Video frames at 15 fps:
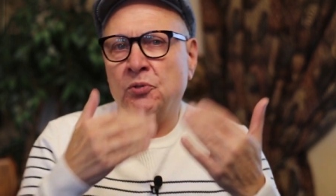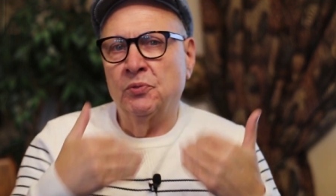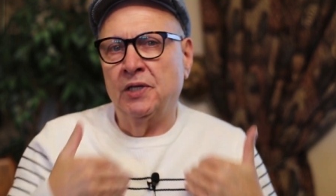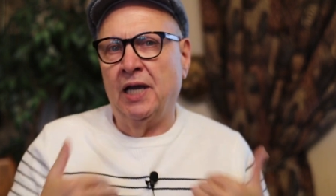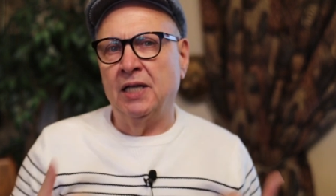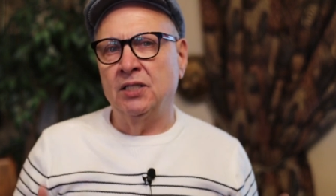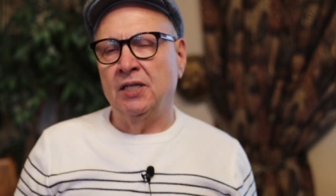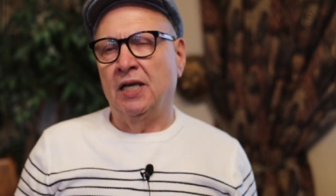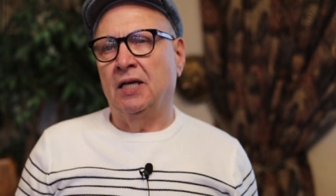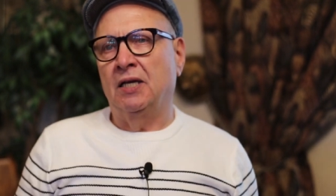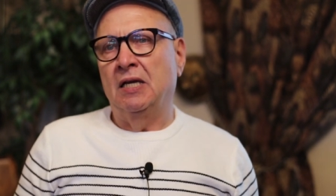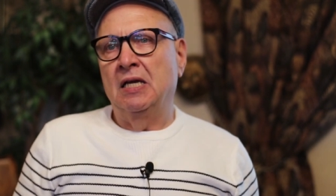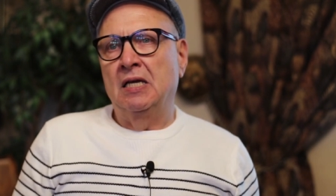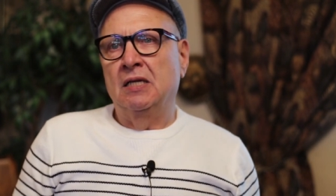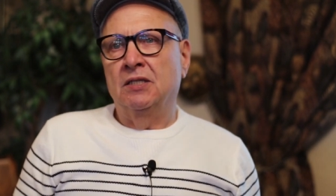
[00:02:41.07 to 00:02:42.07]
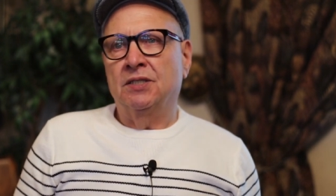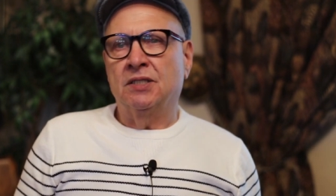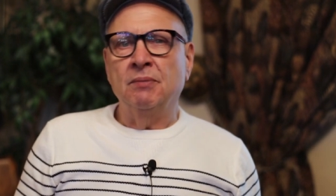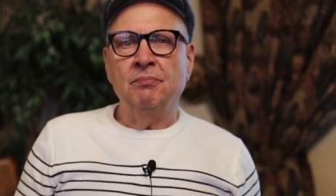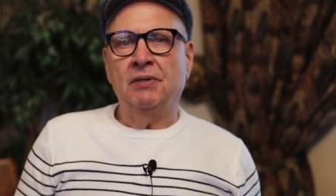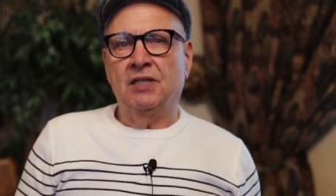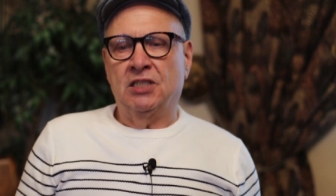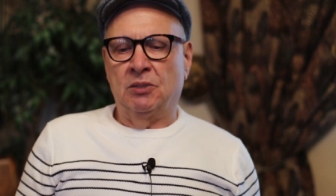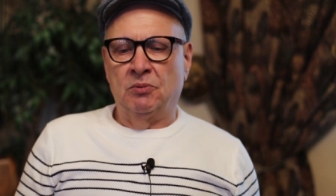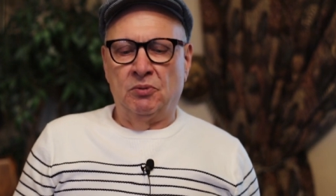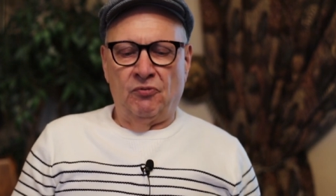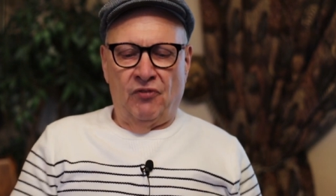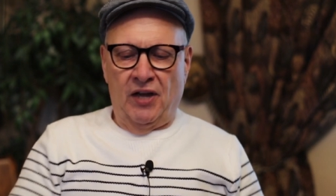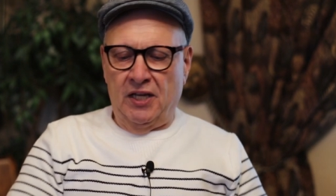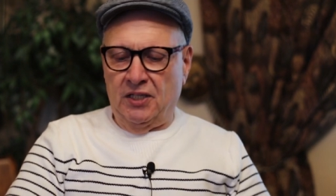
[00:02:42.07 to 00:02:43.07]
When I take symbolisms,
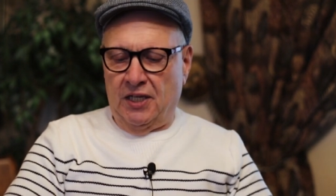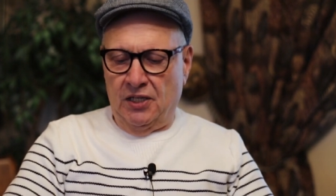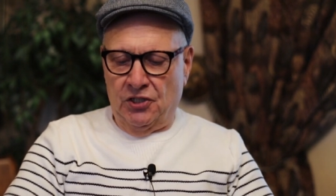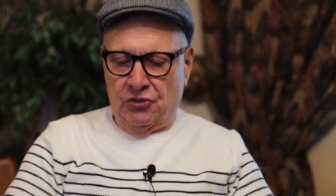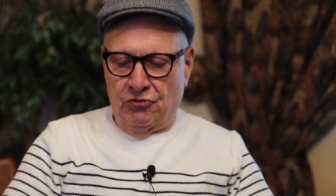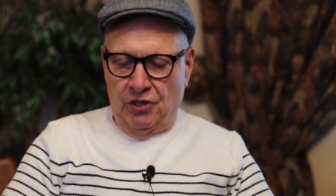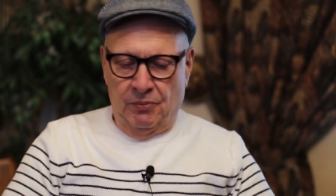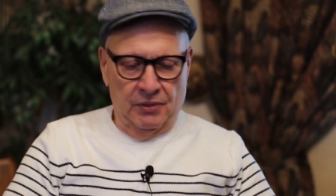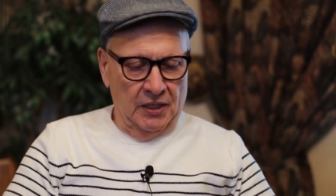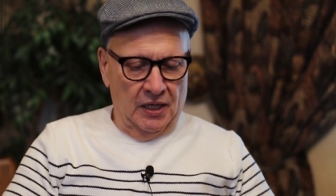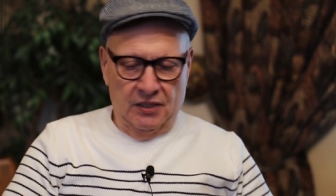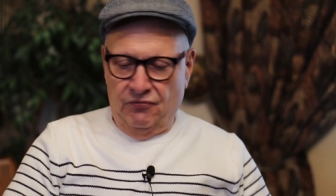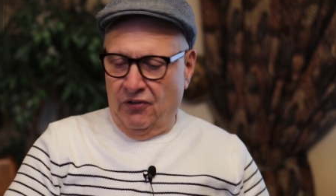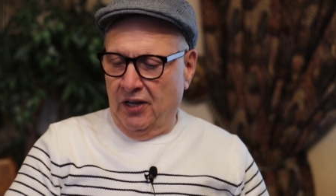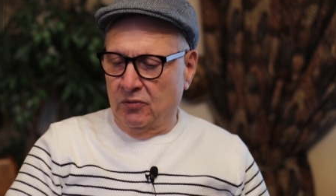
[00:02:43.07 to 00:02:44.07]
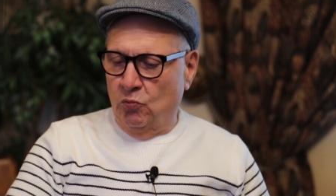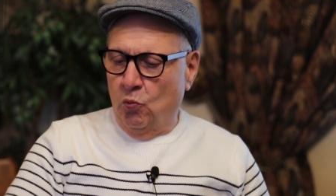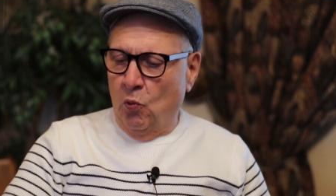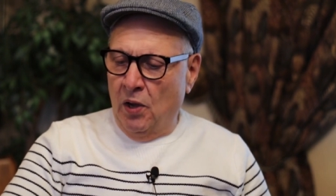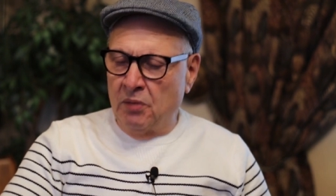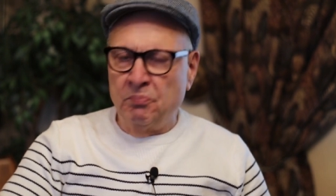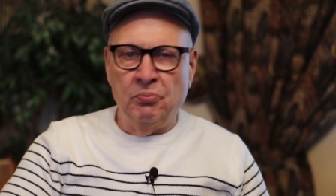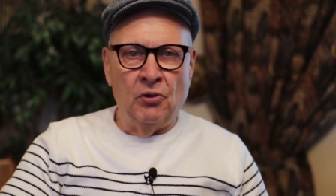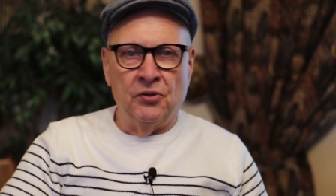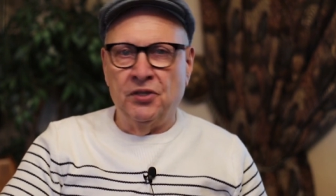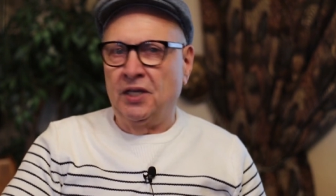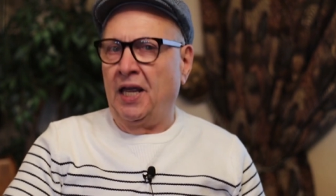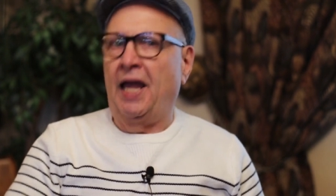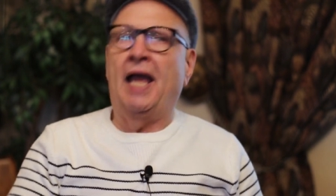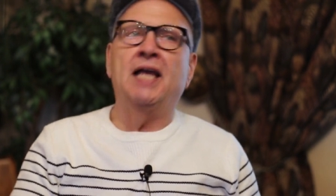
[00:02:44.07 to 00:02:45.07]
if I get a dream and I find one part that
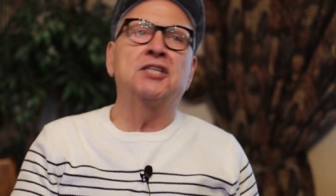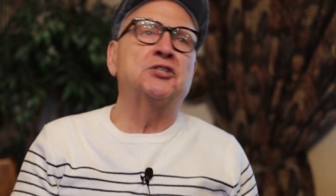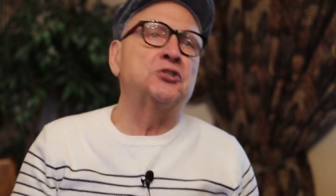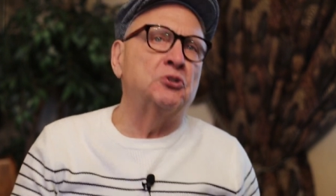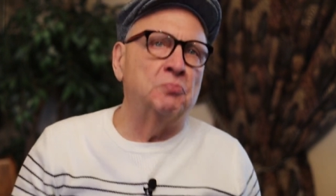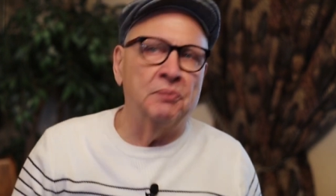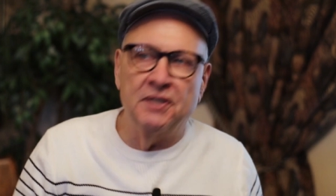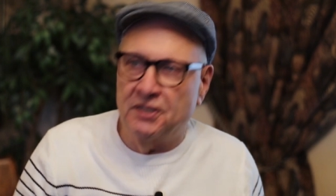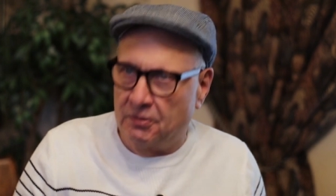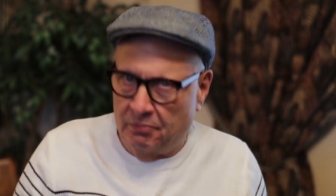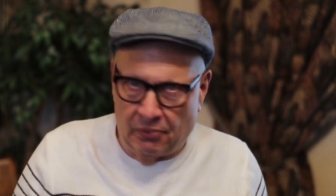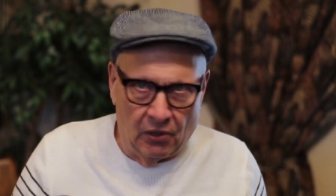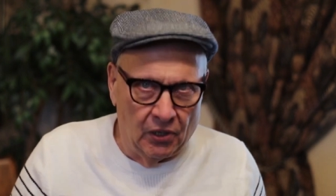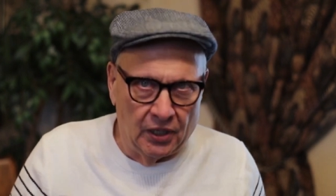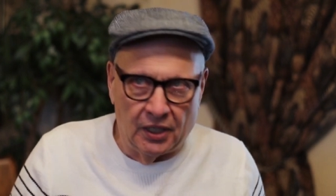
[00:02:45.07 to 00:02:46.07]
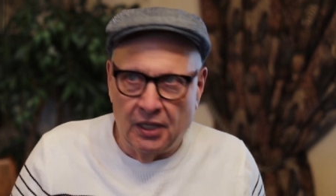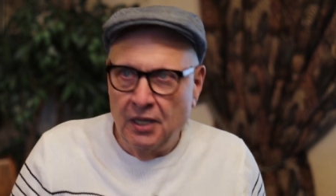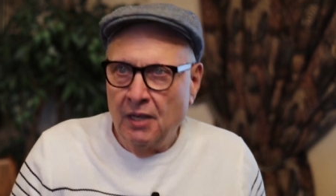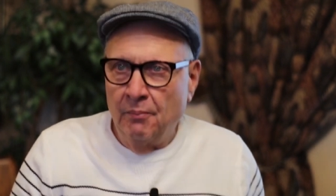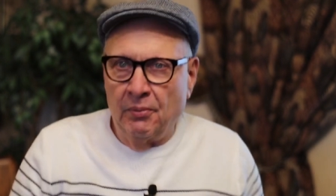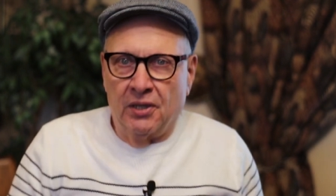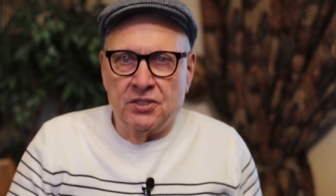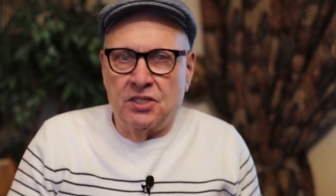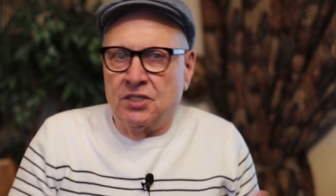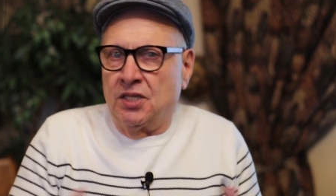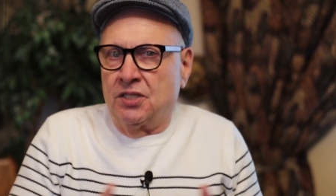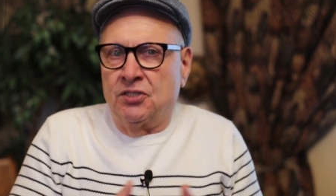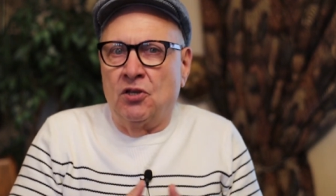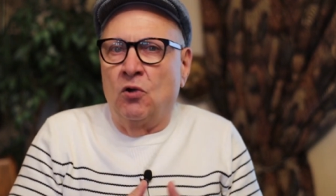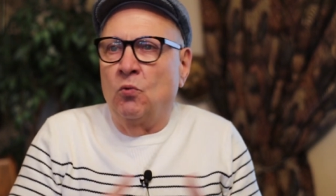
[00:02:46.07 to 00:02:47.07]
has to be symbolic, because
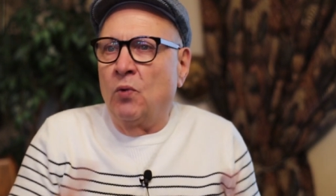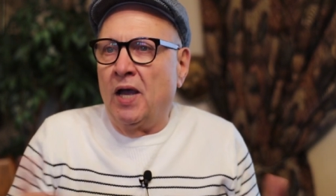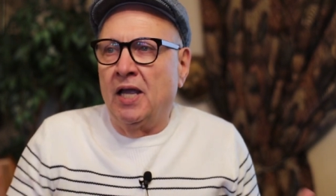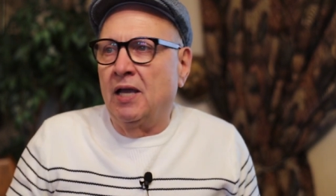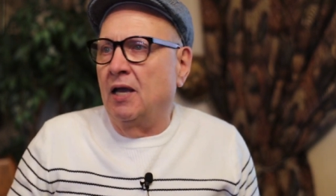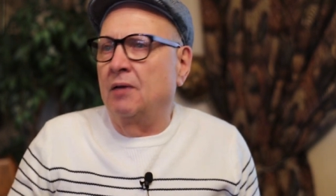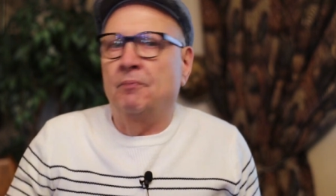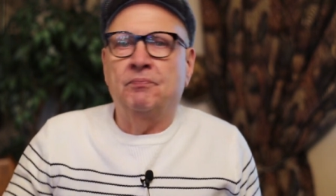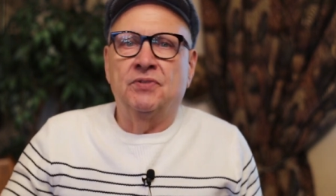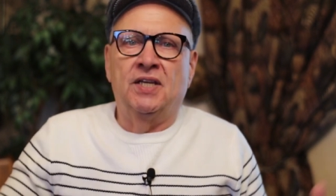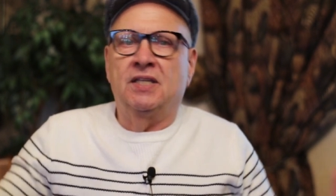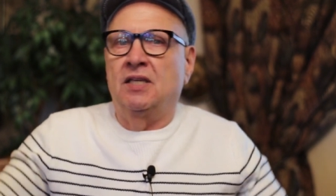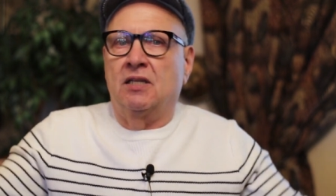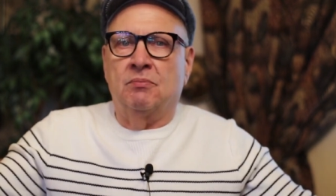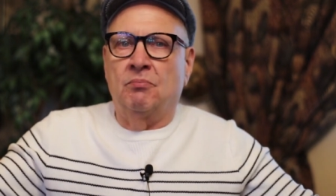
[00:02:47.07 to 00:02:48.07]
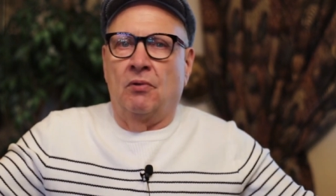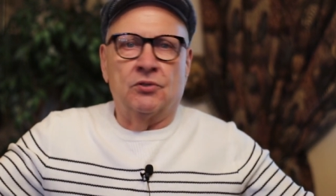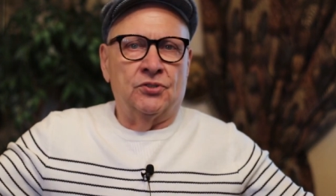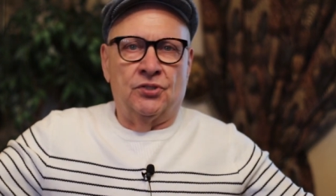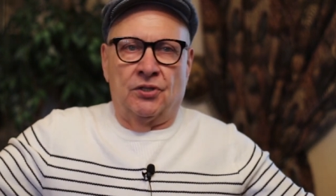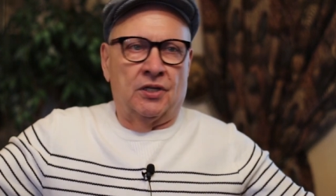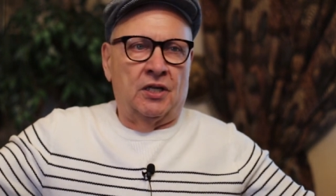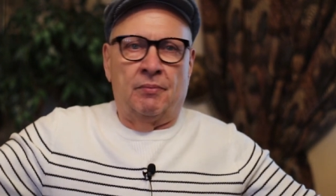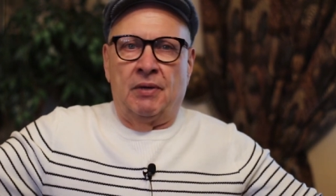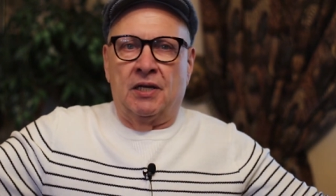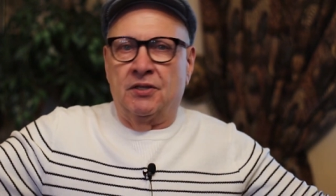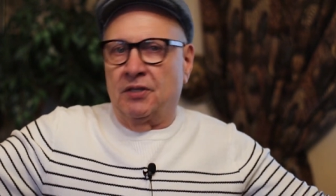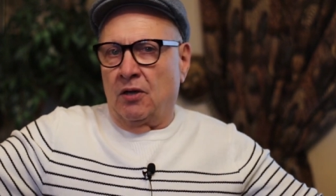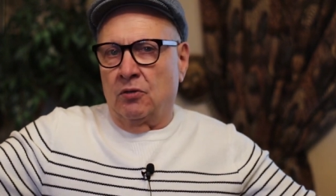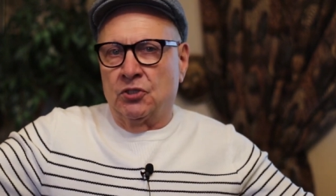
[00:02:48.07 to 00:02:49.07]
there's no way a 10-headed monster can come out
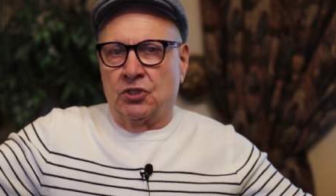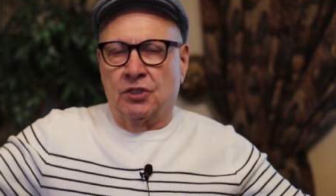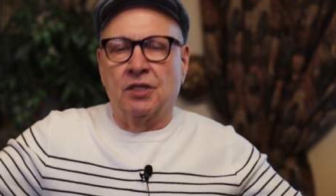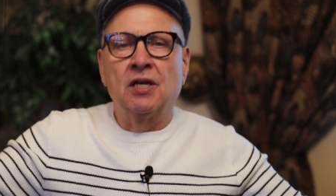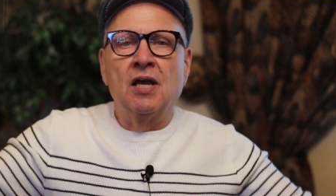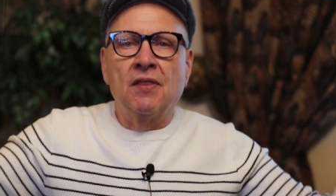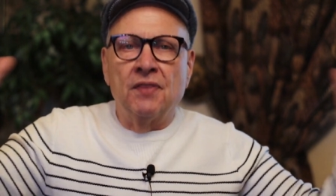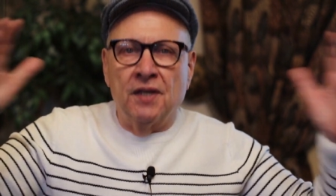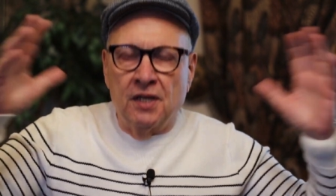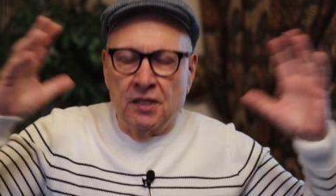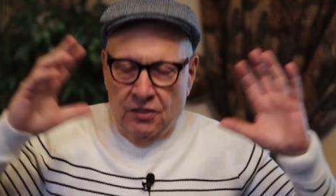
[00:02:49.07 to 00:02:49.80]
of the ocean, then